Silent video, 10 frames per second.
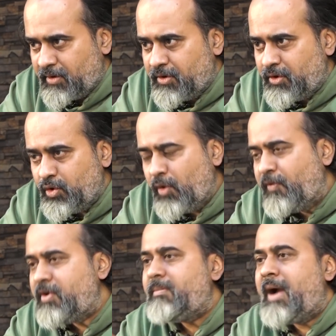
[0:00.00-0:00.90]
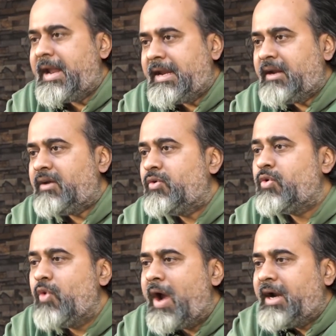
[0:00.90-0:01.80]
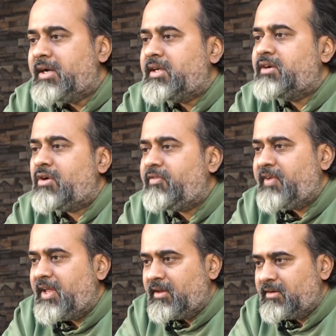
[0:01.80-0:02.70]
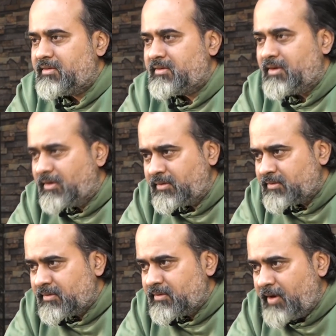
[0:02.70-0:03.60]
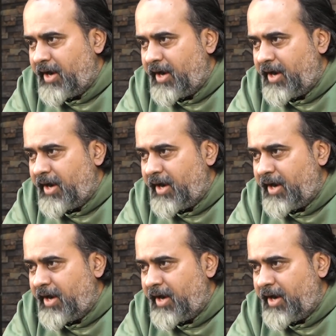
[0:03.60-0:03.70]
you would mind who held the trophy, no?